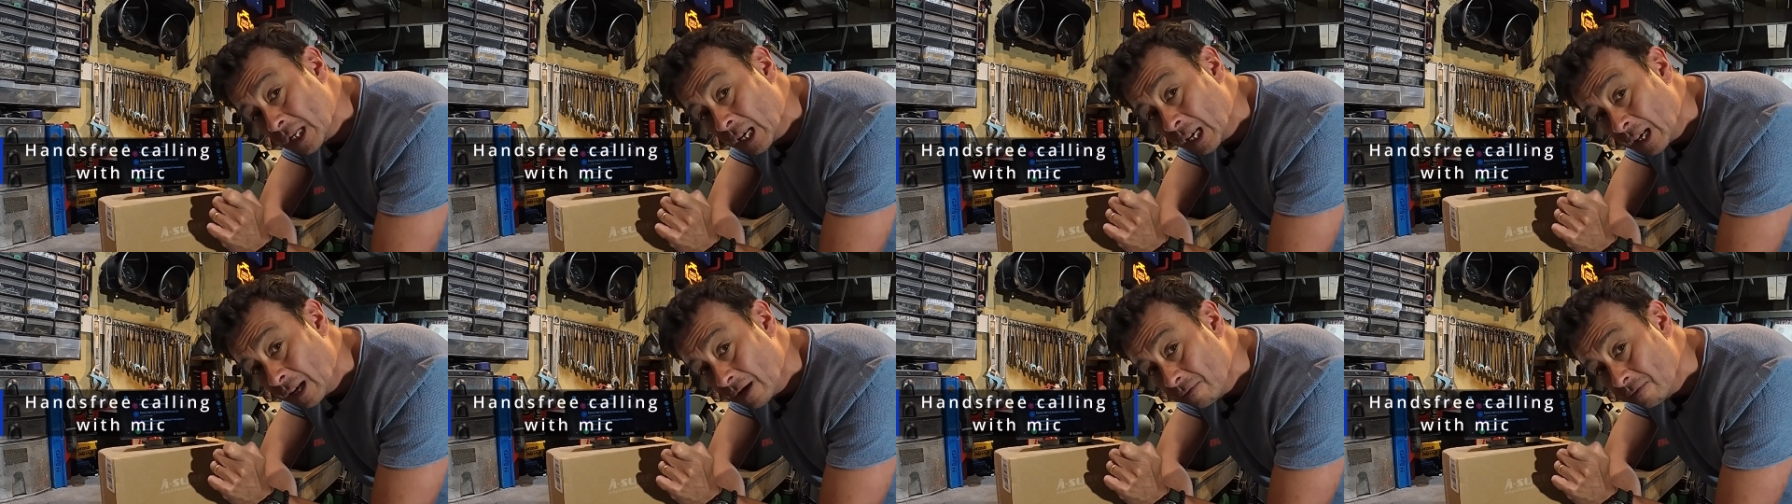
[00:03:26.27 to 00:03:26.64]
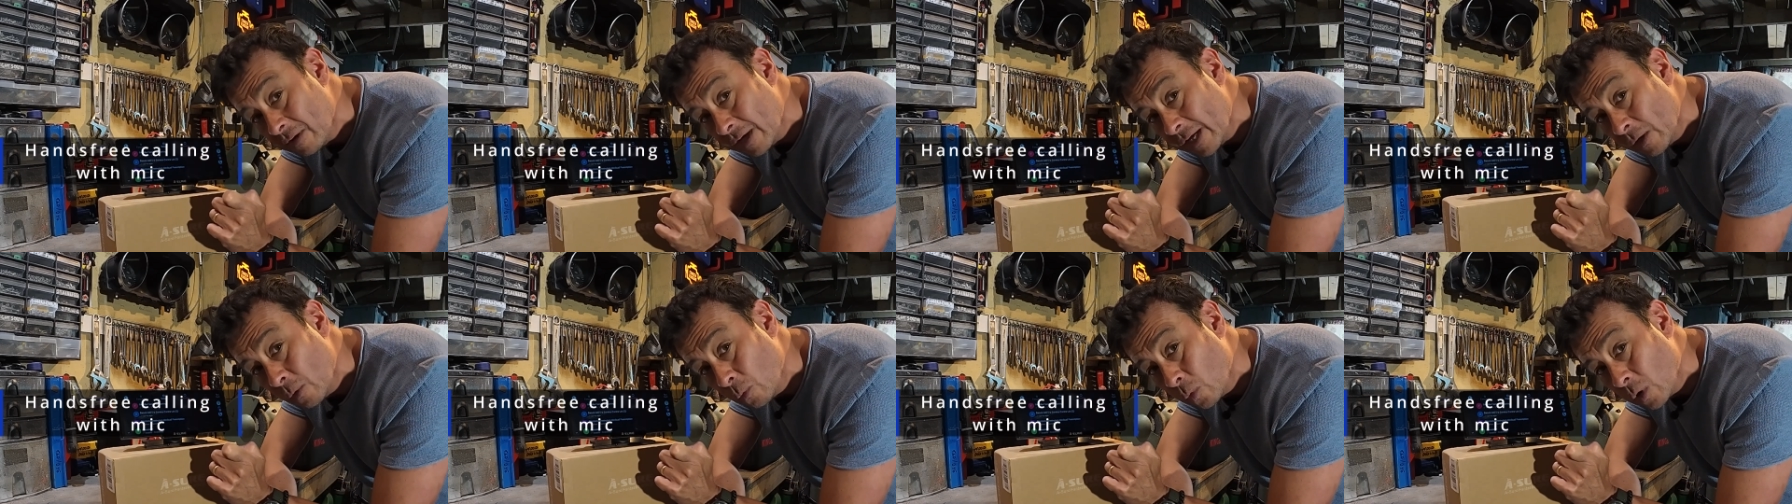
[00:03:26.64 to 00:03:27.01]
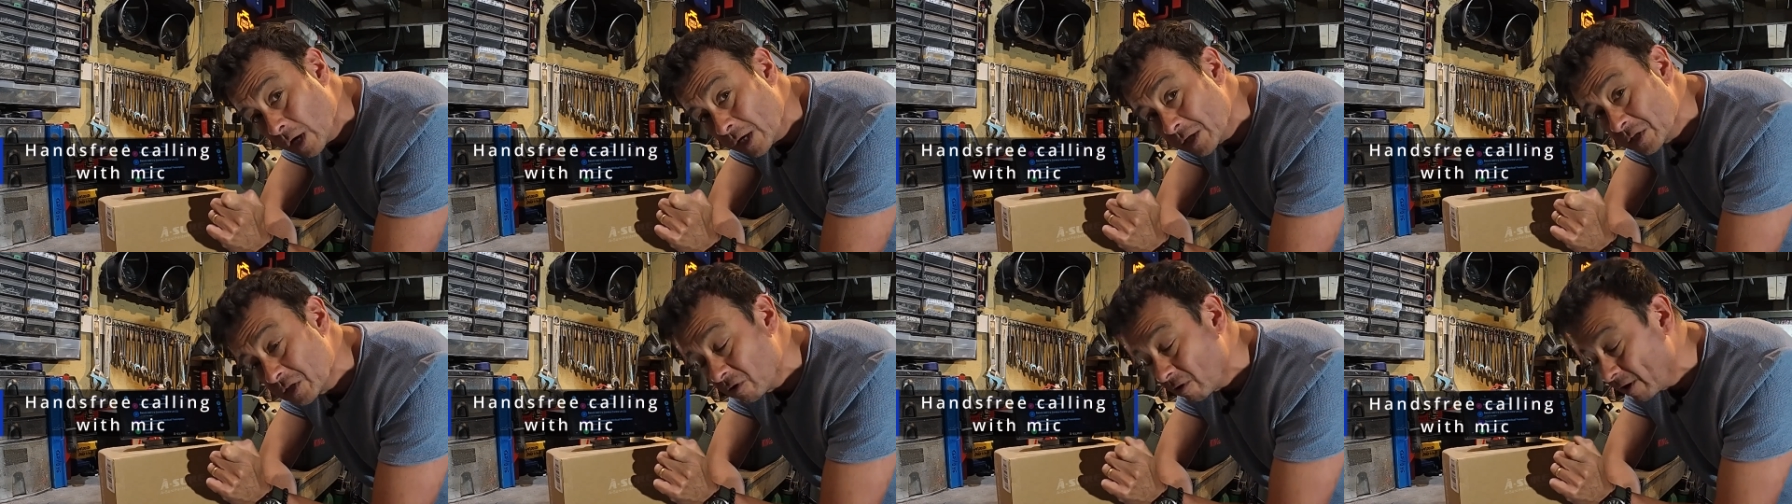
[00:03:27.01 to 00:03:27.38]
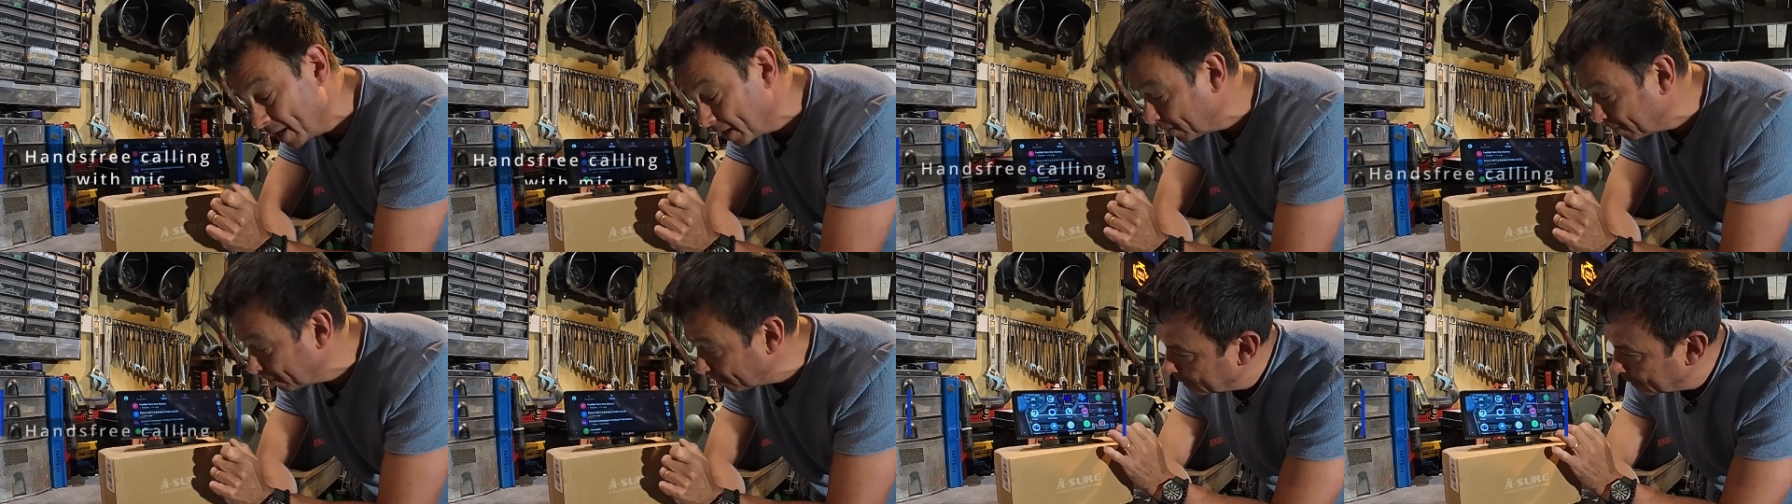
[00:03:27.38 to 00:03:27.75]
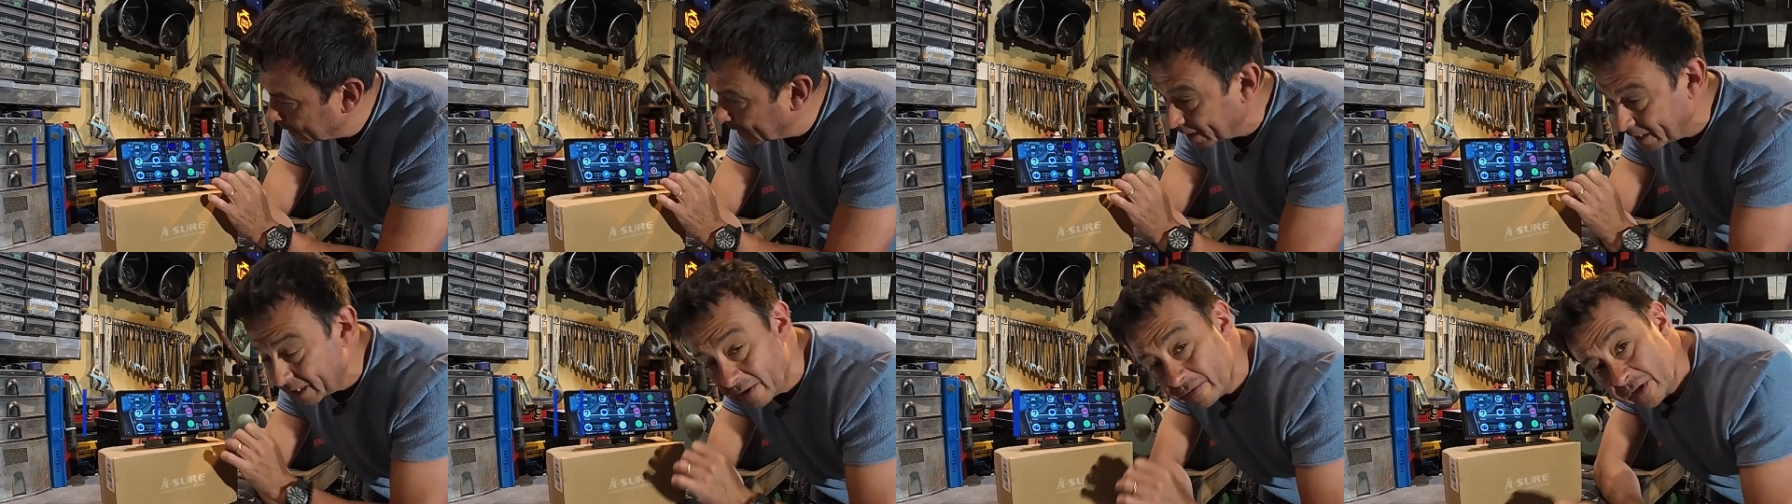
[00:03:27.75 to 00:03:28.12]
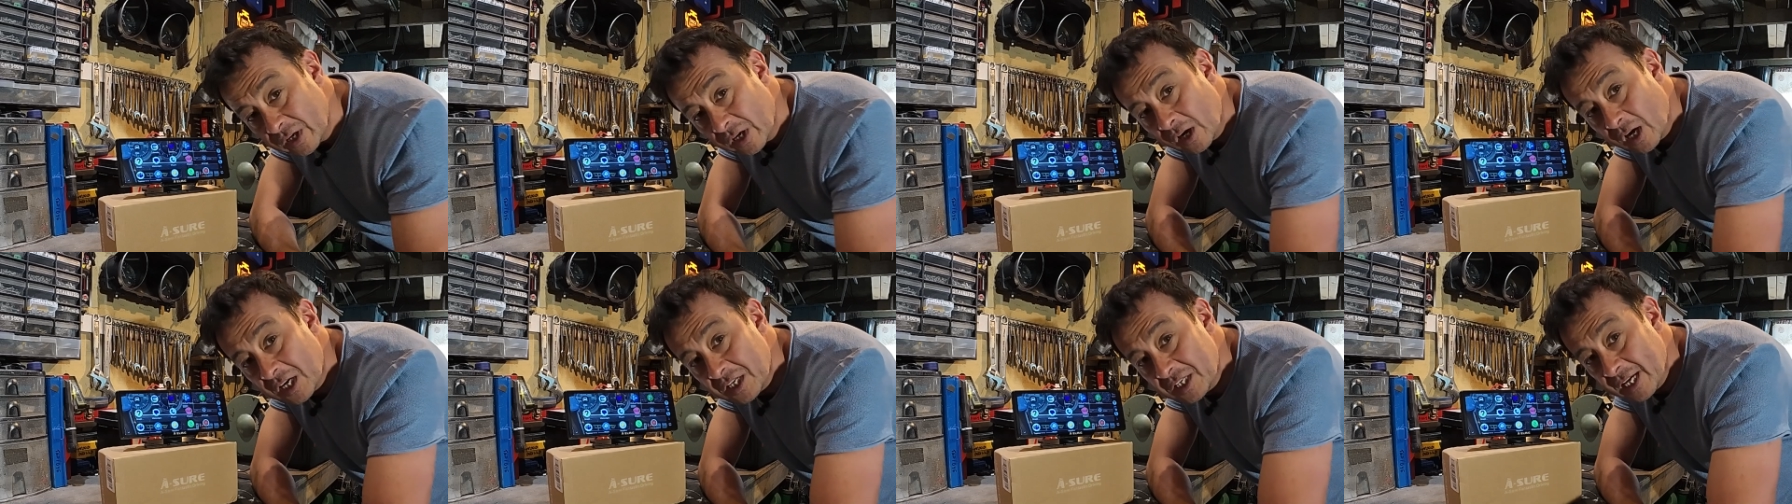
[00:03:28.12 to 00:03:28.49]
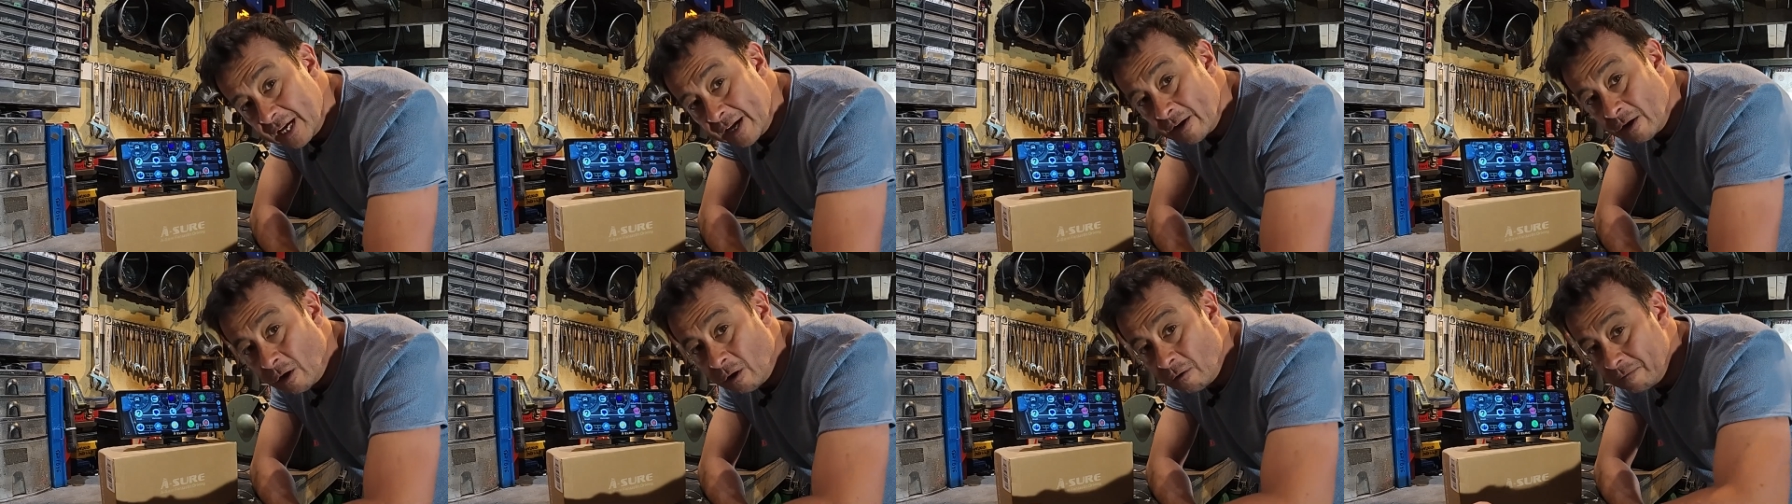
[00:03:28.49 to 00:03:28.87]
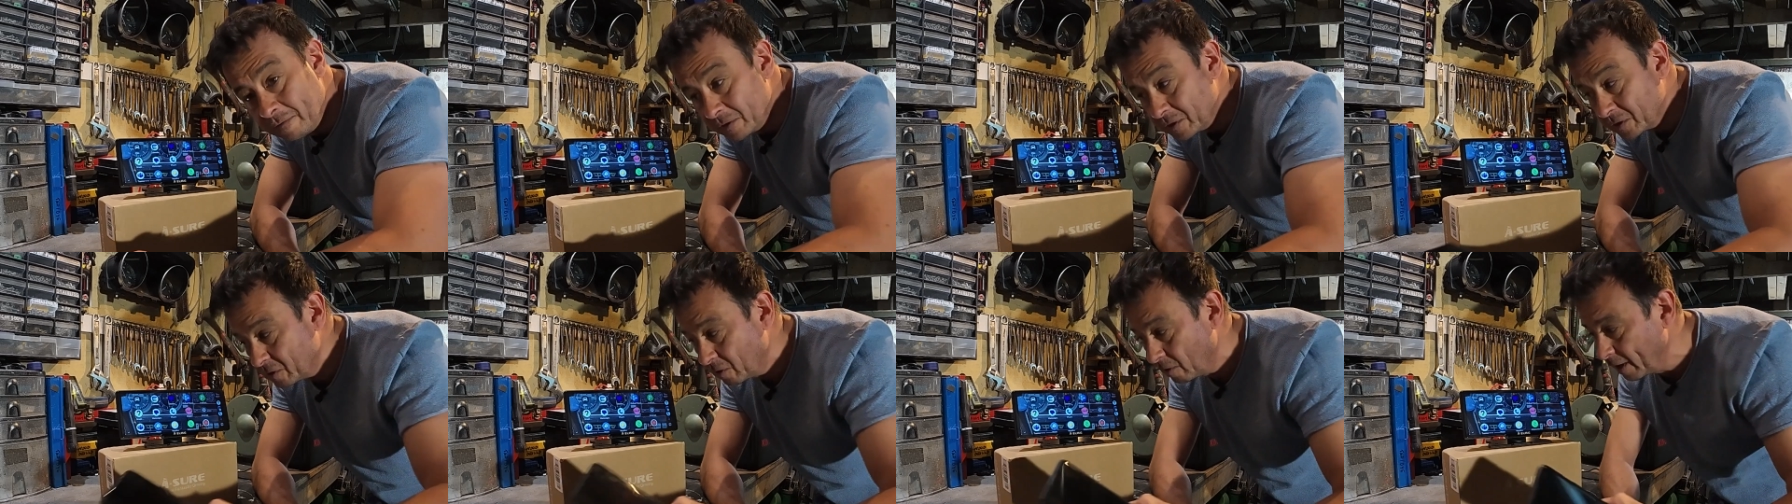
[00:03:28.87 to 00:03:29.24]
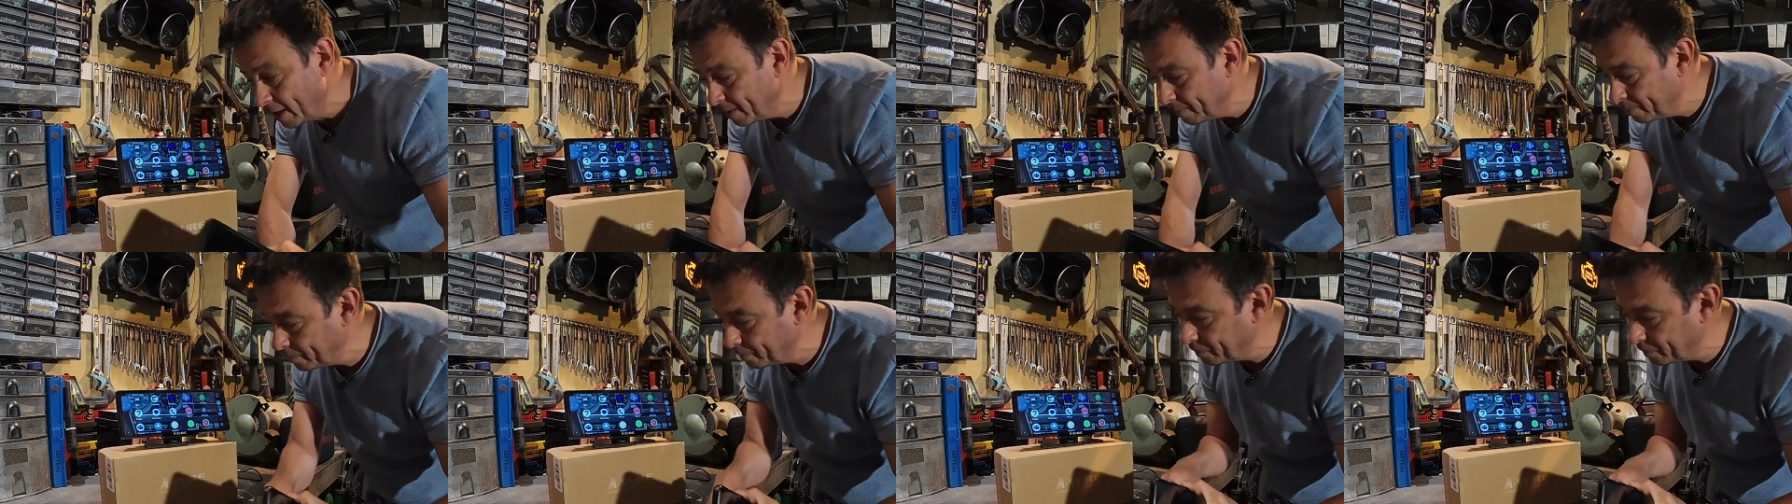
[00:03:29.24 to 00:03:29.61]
lovely wide screen. Now, to give you an idea of the screen,